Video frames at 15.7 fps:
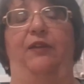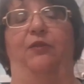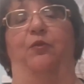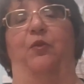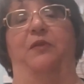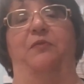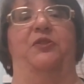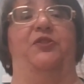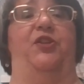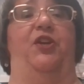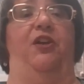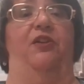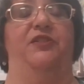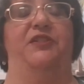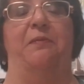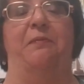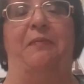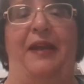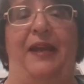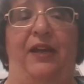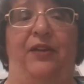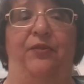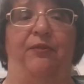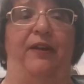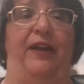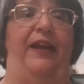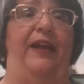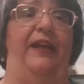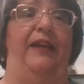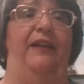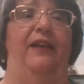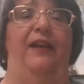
What was our demand rate?